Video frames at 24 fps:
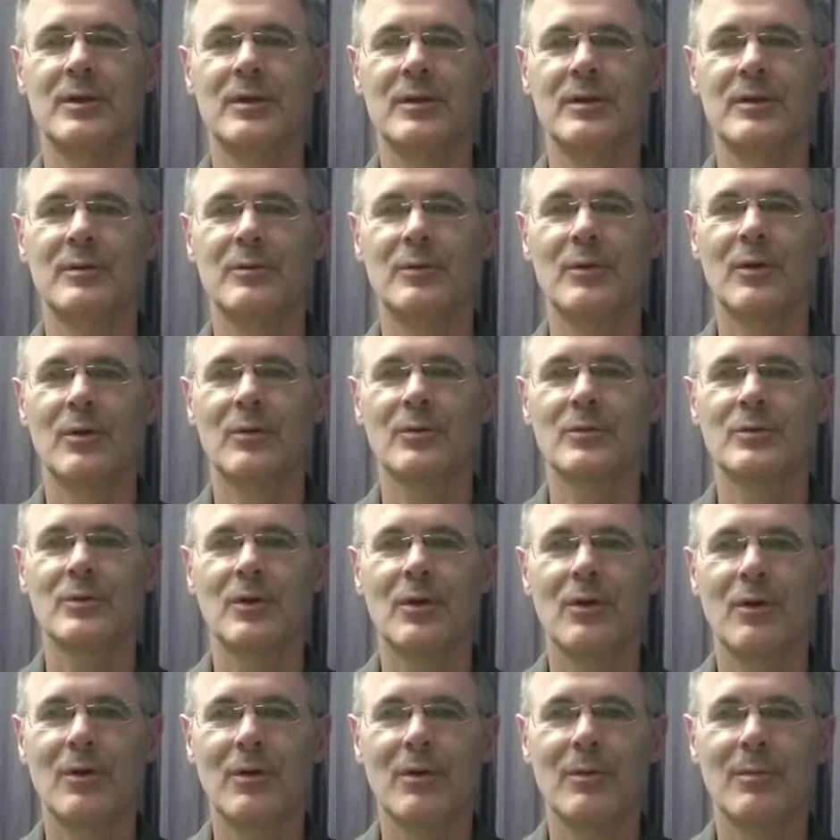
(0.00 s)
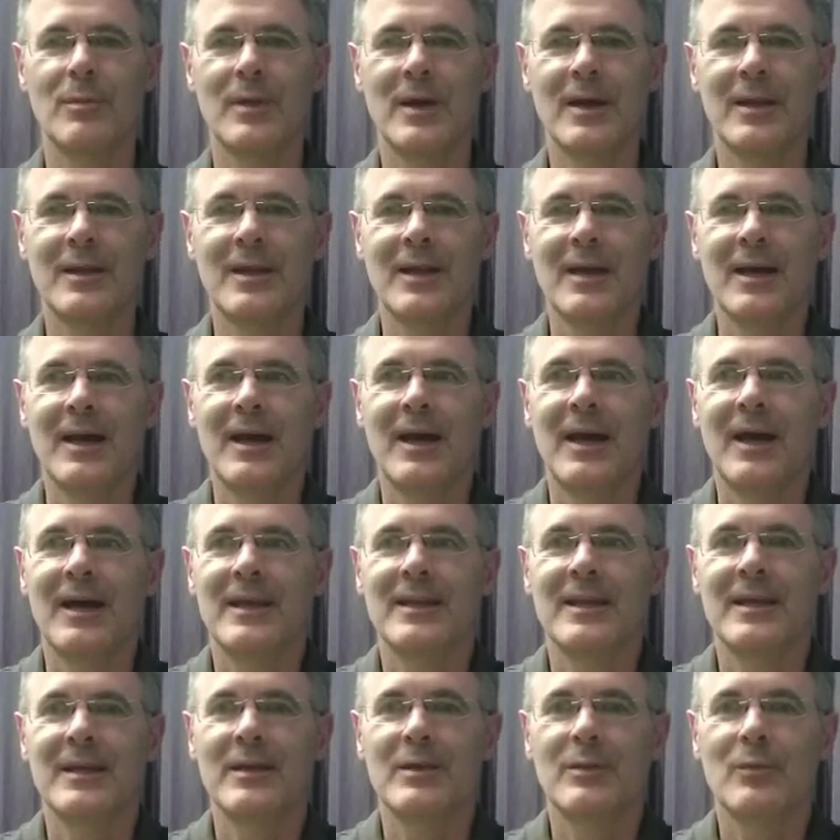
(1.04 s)
be known to all men.
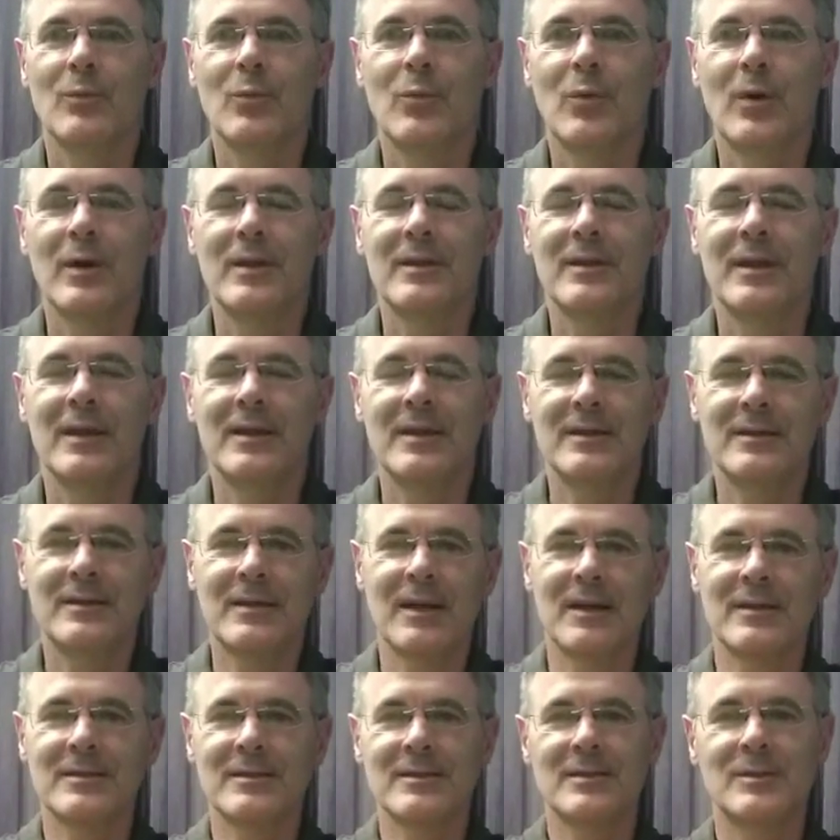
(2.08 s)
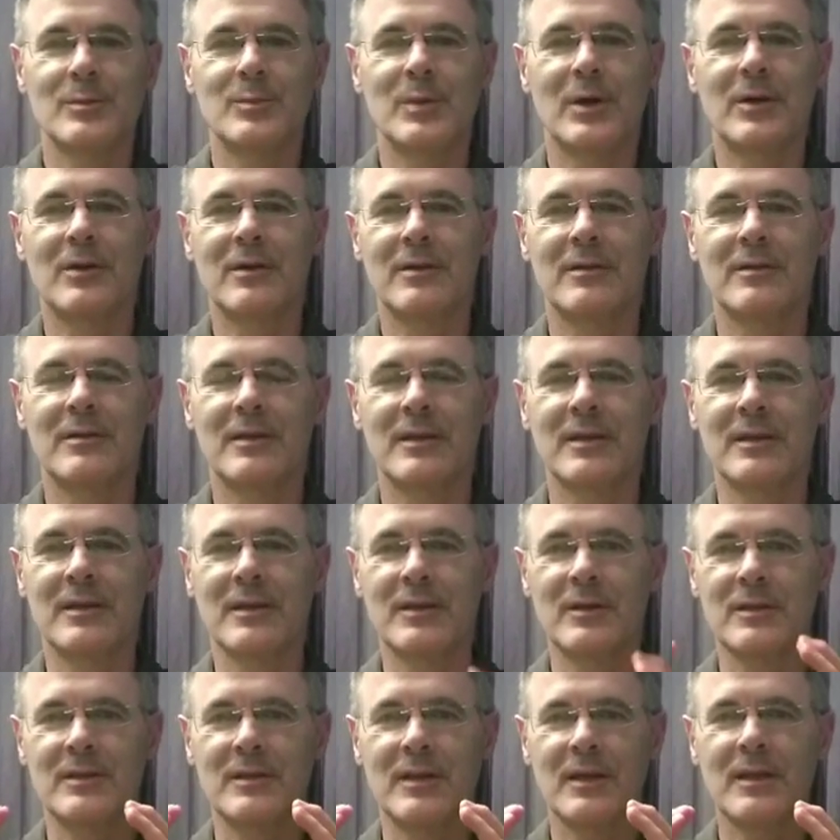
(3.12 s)
And then, and then he tells us about our
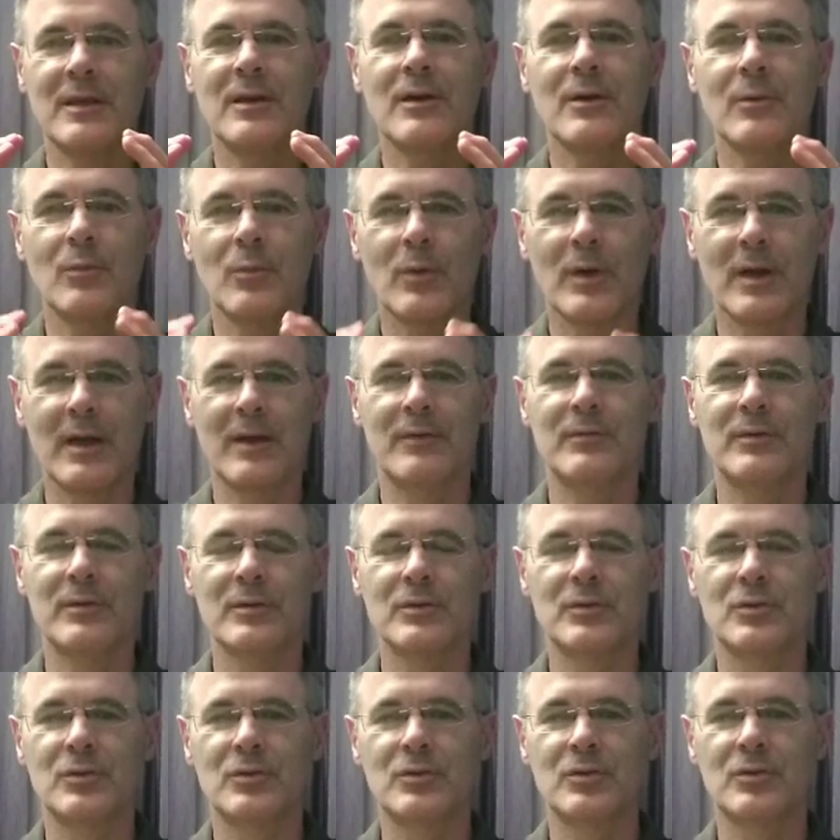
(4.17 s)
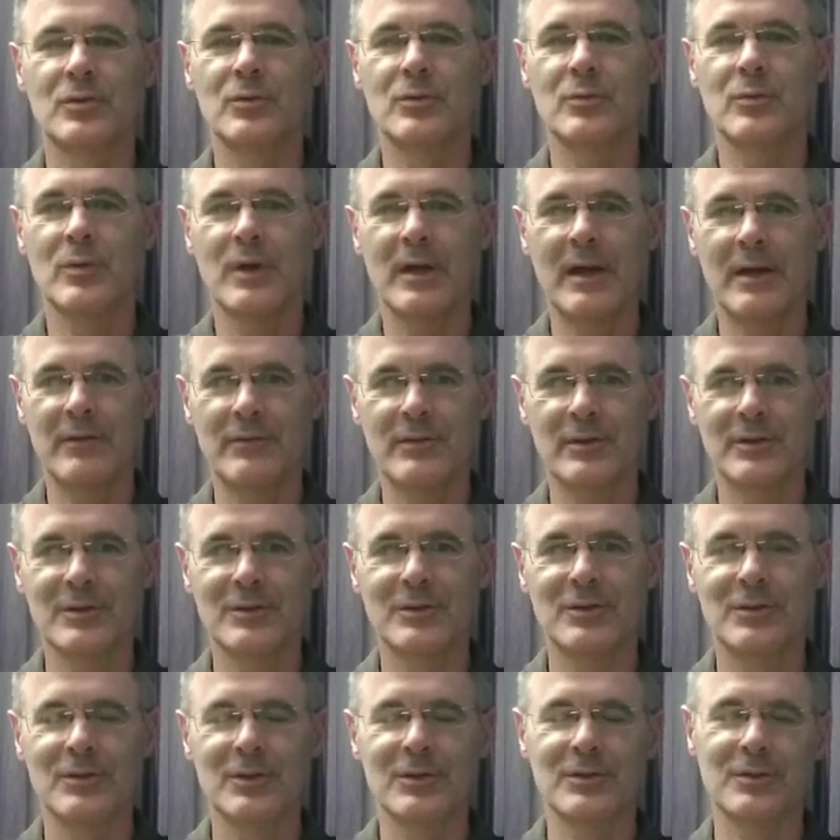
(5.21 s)
thinking. Think on whatever is true, whatever
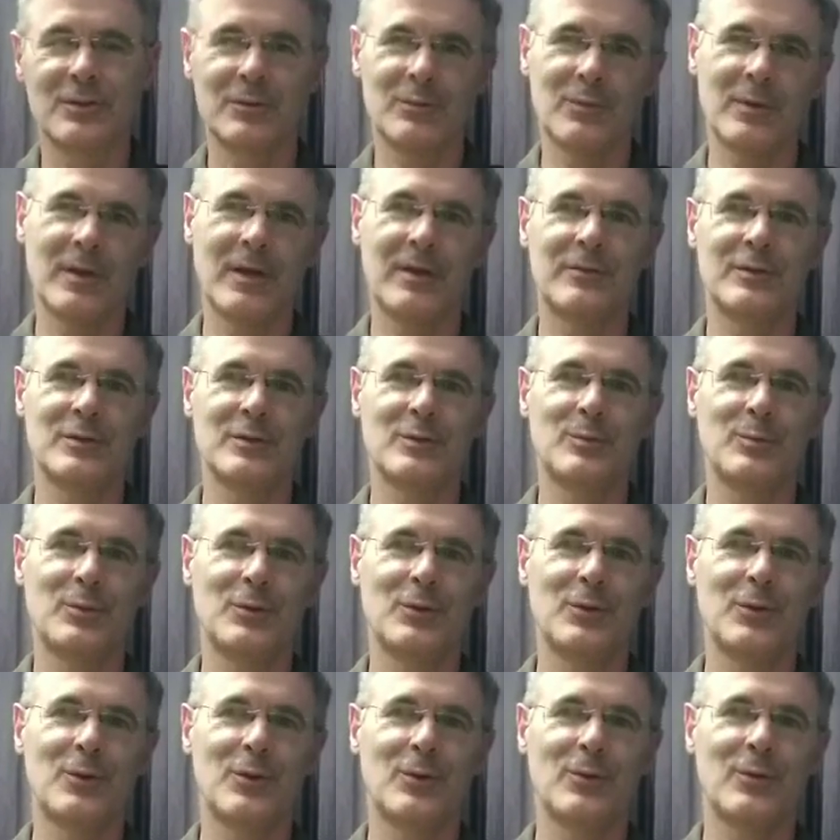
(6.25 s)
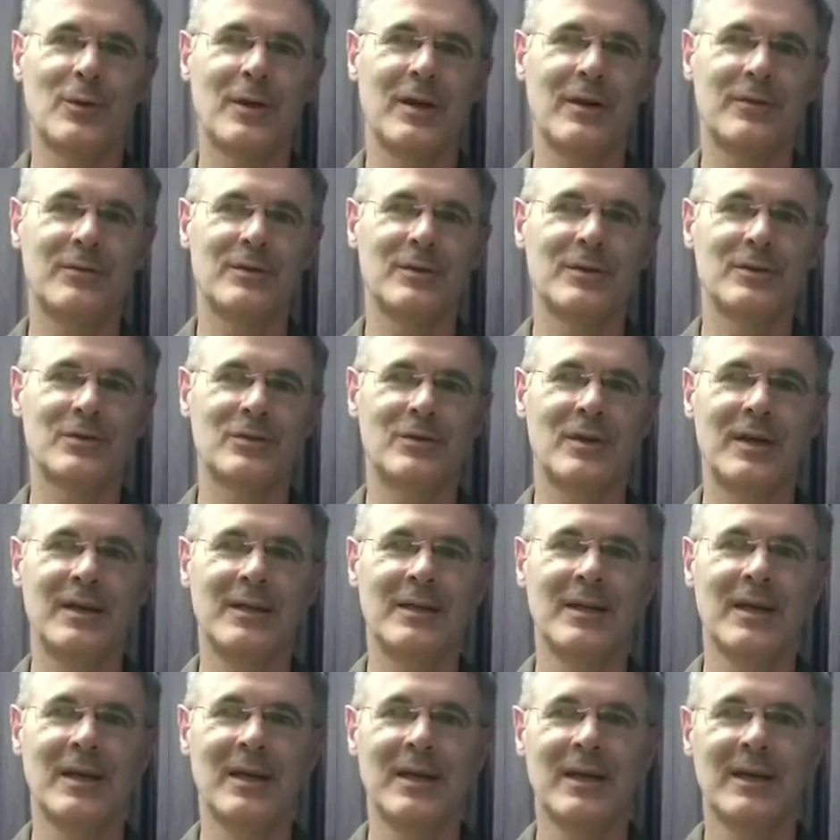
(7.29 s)
is just, whatever is pure, whatever is right.